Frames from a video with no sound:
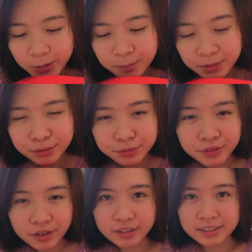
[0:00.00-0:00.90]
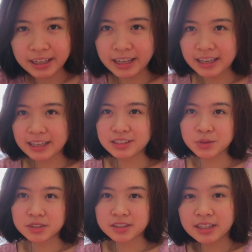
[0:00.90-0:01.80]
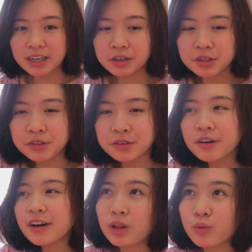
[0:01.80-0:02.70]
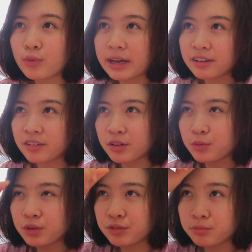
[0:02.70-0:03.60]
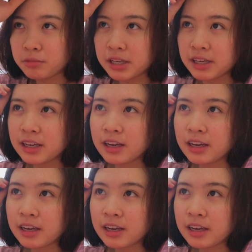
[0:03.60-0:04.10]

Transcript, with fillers: Oh, before that, I just want to tell you what went on with me.